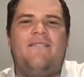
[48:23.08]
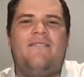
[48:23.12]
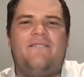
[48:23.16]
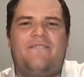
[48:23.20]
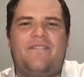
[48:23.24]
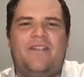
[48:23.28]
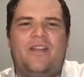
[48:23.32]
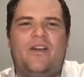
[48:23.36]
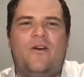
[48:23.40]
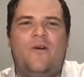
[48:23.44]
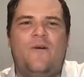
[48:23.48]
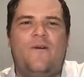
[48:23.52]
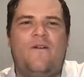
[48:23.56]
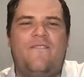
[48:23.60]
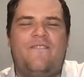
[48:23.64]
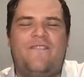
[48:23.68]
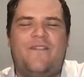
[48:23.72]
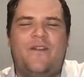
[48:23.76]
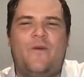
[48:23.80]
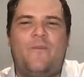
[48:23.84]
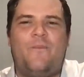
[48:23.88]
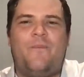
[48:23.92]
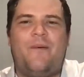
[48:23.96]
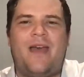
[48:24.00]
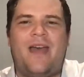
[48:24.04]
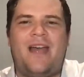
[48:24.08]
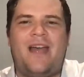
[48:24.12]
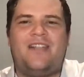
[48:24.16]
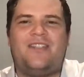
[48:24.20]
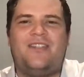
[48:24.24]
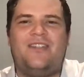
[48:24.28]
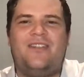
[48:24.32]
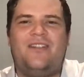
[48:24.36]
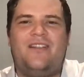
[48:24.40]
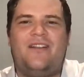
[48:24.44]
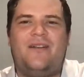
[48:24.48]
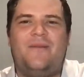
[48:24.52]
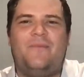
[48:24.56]
feel
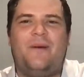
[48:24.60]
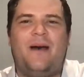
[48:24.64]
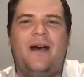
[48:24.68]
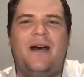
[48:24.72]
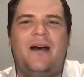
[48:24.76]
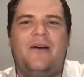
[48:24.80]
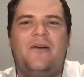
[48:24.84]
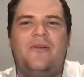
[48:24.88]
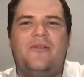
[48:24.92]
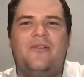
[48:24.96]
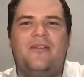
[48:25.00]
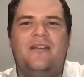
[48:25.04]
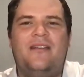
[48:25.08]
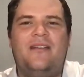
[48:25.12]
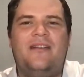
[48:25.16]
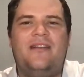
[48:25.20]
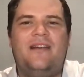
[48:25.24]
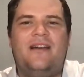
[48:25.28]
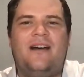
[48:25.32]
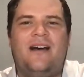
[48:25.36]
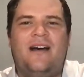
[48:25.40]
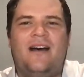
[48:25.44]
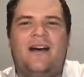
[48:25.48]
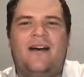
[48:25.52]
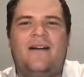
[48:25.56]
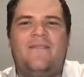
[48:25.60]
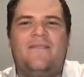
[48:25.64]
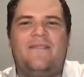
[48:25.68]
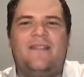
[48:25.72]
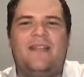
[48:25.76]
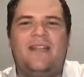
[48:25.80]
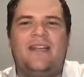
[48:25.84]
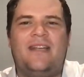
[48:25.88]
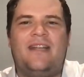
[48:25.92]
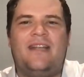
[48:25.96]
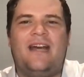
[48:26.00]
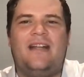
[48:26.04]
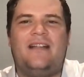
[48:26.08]
passionate about
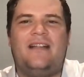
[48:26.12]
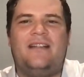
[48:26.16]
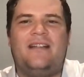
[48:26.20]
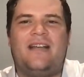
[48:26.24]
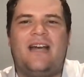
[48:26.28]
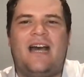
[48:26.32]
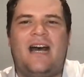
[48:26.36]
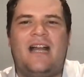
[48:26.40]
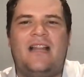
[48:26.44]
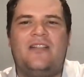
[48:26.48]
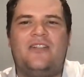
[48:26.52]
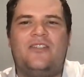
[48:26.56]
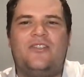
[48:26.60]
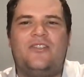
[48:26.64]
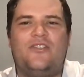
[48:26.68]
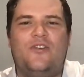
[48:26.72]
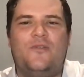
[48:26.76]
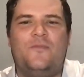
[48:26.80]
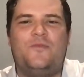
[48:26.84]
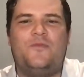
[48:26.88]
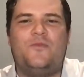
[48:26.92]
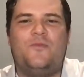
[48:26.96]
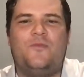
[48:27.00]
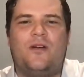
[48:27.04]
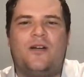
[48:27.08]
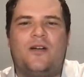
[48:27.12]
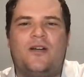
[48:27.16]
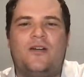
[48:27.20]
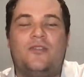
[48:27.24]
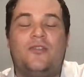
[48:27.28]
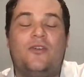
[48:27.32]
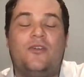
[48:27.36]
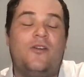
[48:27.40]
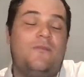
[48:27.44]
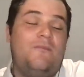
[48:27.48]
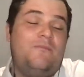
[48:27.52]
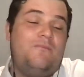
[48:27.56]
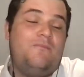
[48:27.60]
in the college hoops world,
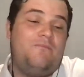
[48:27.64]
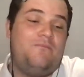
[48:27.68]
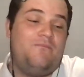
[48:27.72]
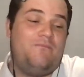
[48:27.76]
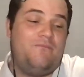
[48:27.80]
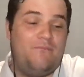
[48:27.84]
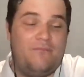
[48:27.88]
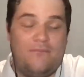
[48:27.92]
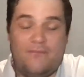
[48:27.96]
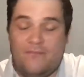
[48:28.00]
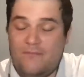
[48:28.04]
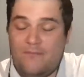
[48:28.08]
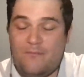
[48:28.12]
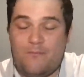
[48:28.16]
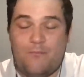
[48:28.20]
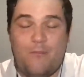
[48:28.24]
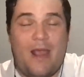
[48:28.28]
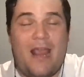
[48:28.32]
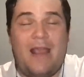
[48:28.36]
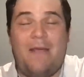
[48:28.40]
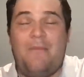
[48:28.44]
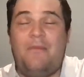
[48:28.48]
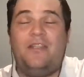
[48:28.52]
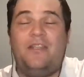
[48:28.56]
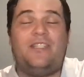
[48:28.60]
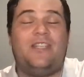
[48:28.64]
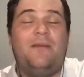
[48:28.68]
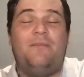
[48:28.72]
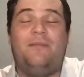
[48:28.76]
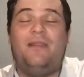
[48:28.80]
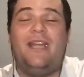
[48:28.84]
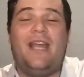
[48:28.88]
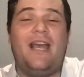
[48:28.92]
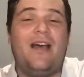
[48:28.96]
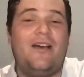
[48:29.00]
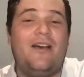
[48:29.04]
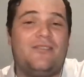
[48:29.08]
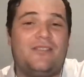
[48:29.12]
or maybe
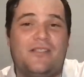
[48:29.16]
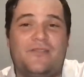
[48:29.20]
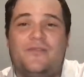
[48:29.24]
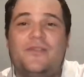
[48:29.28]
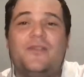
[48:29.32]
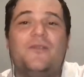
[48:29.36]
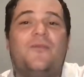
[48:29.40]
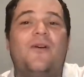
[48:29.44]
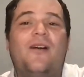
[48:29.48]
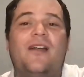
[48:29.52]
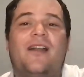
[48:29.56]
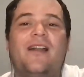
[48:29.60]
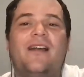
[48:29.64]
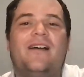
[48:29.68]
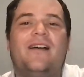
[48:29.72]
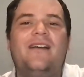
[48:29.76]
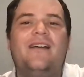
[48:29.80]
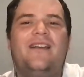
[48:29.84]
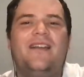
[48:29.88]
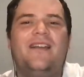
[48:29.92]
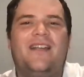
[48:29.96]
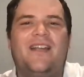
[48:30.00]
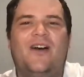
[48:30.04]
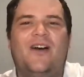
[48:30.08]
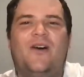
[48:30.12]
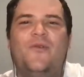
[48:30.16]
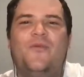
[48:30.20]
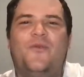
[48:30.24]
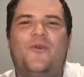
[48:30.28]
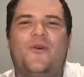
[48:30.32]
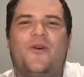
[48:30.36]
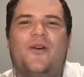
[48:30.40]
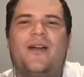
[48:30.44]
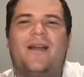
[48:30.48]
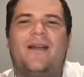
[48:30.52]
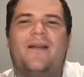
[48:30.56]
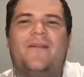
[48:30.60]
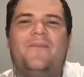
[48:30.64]
something else if you want to go
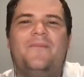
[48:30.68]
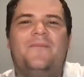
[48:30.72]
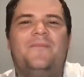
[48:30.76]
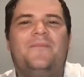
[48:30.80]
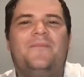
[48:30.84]
for it.